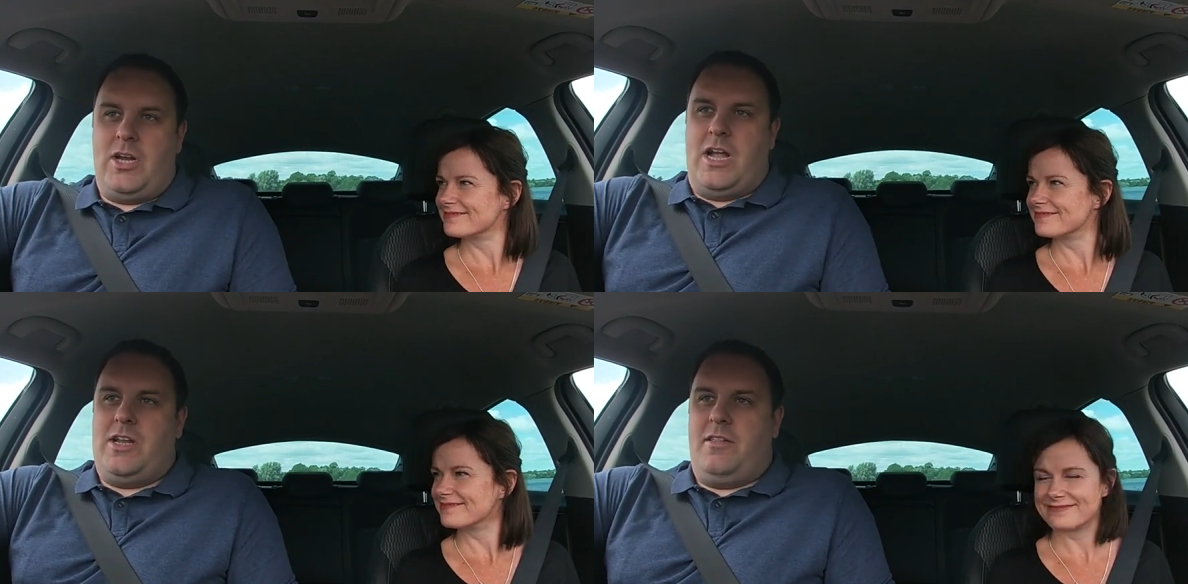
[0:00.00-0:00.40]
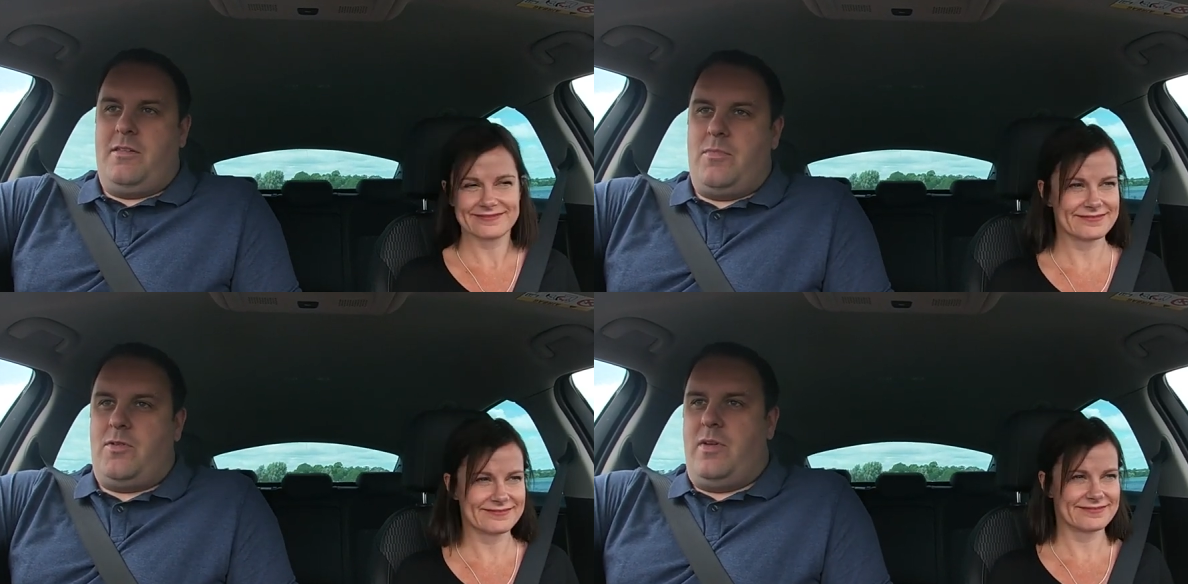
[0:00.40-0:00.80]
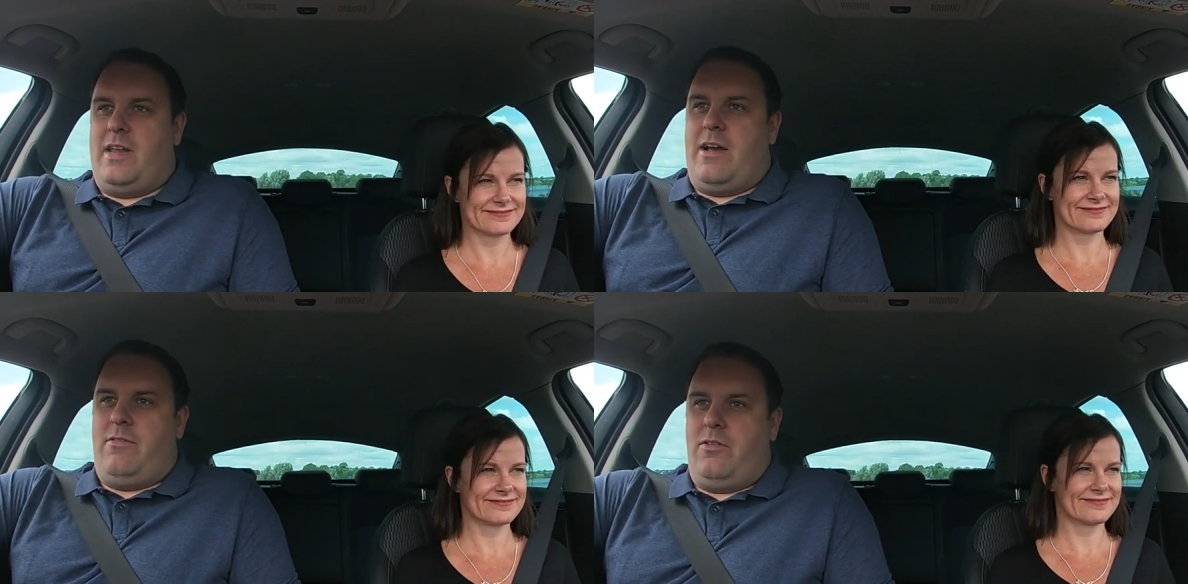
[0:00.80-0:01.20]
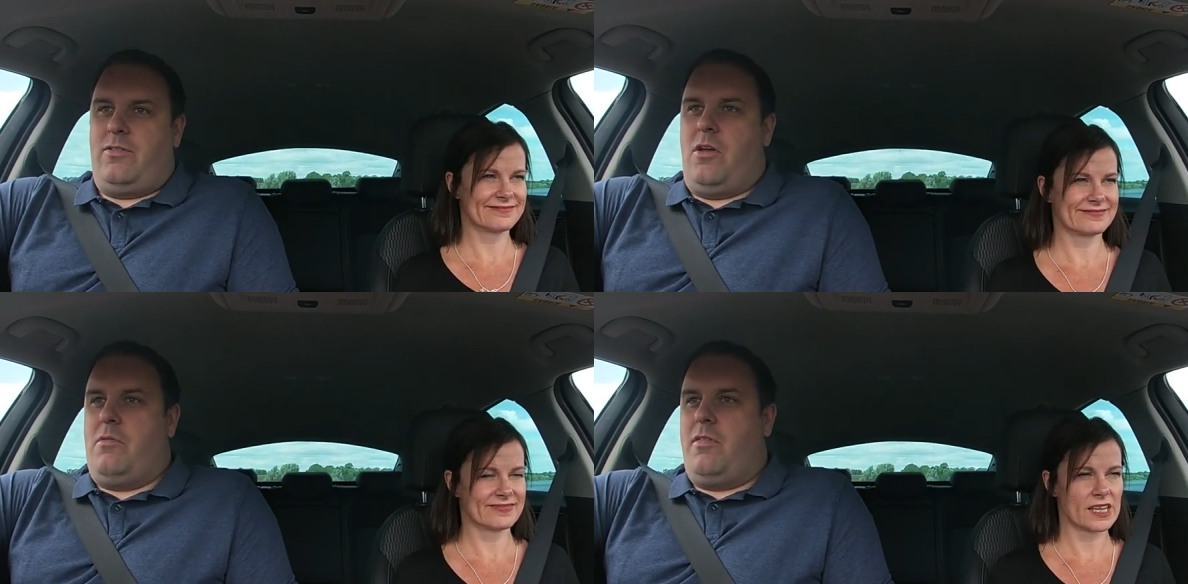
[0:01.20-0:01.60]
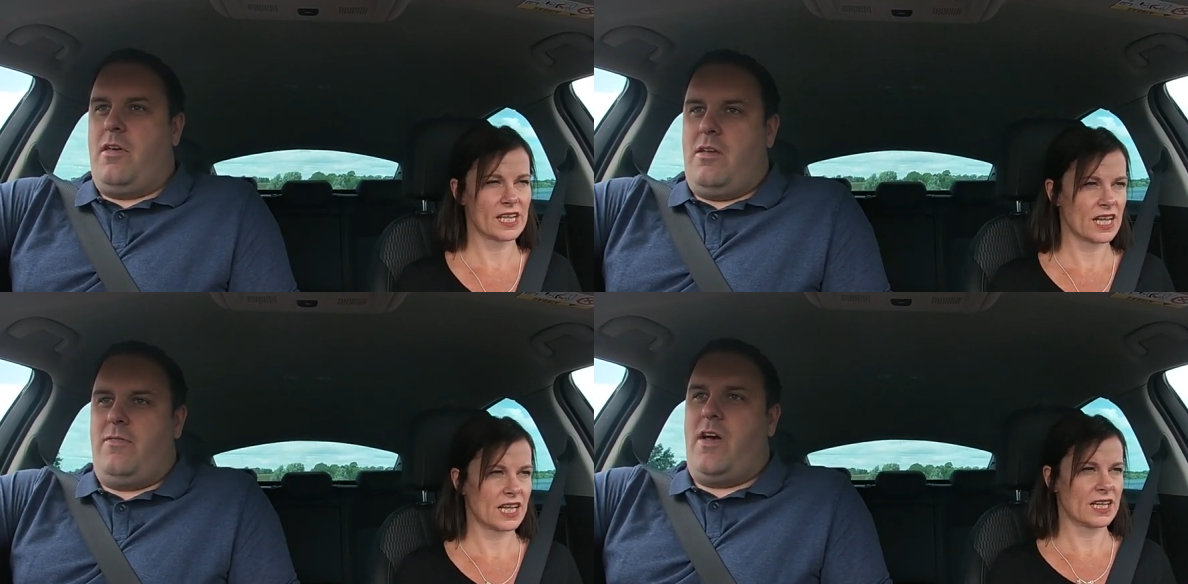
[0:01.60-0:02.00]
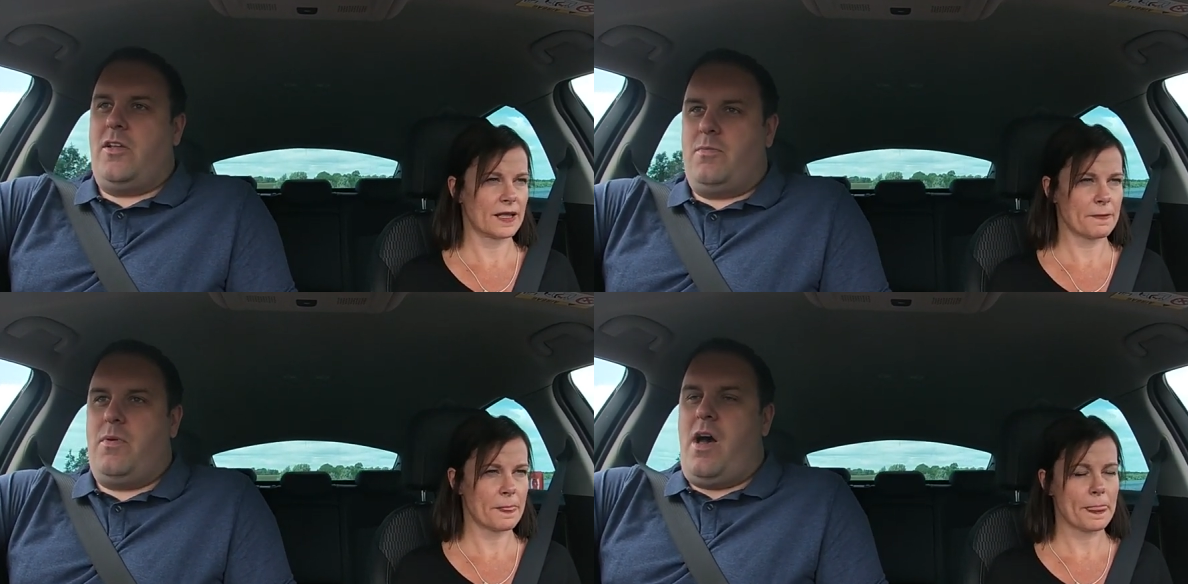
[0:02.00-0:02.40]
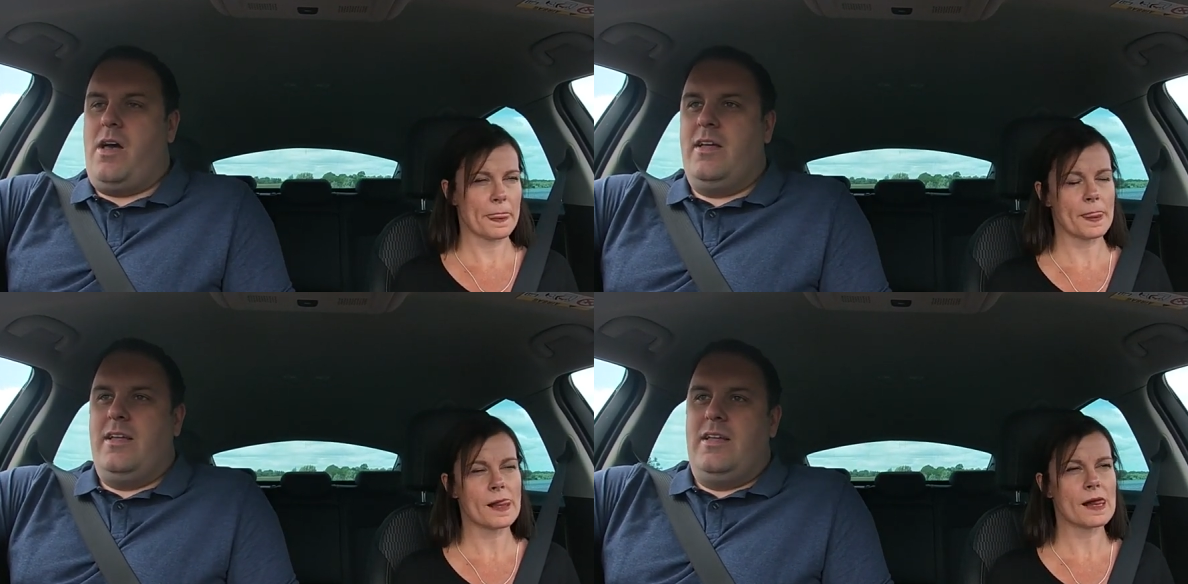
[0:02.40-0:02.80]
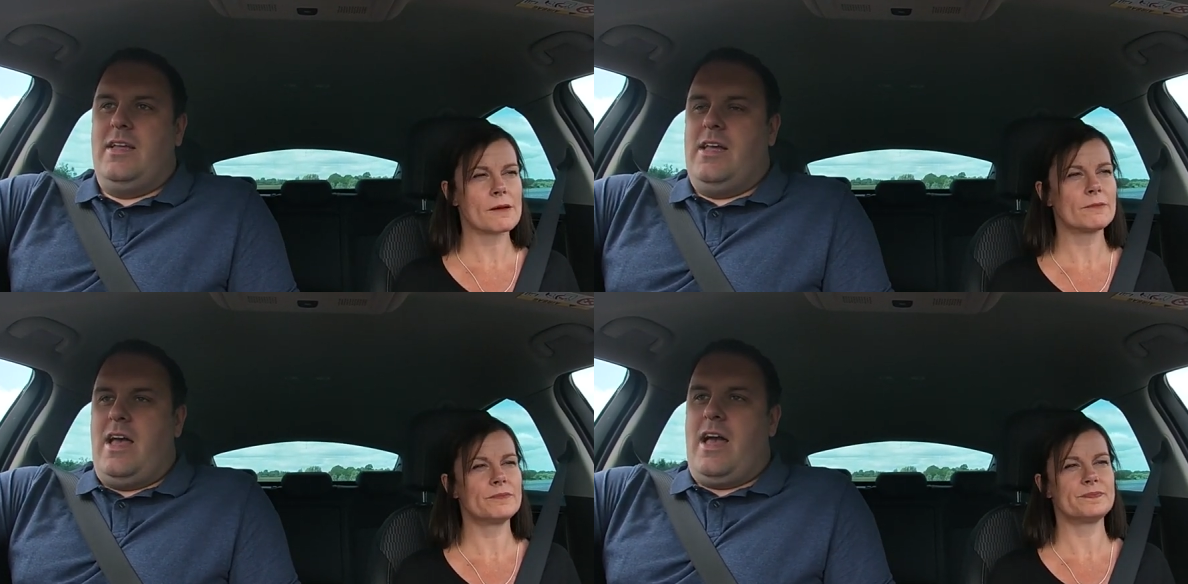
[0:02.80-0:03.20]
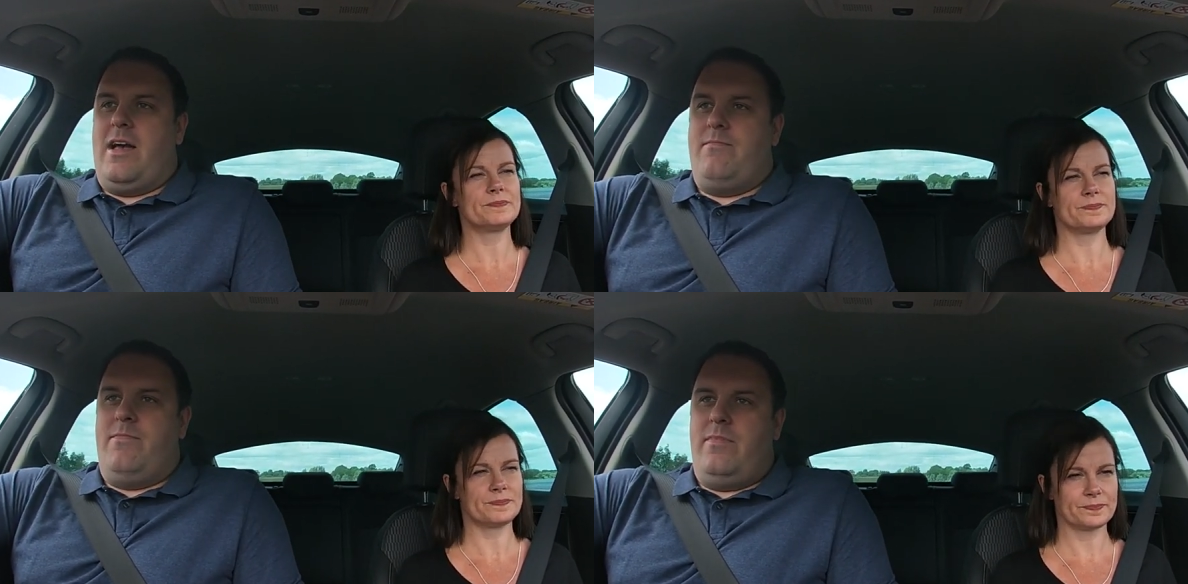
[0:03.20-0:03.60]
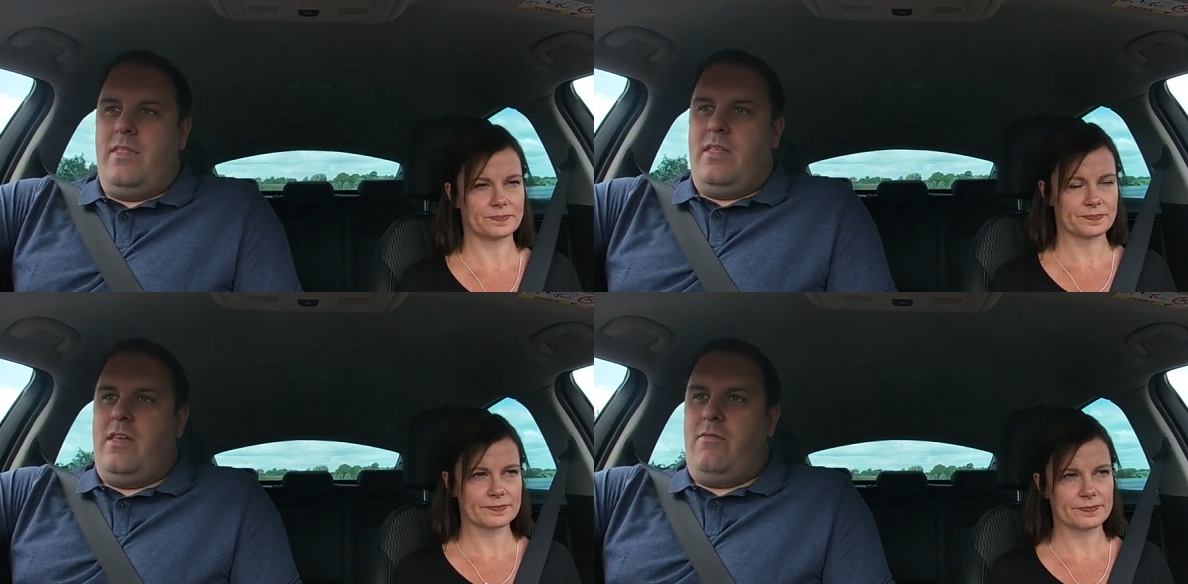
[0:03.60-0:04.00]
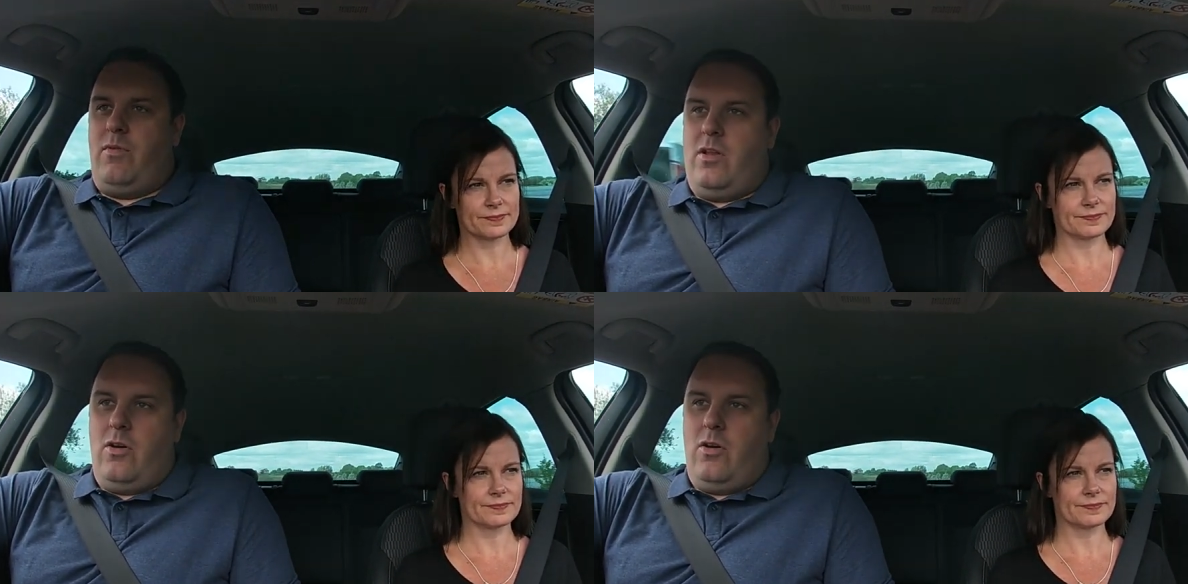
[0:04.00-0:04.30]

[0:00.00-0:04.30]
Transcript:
Speaker 1: to change anything between now and October the 31st. But um, if we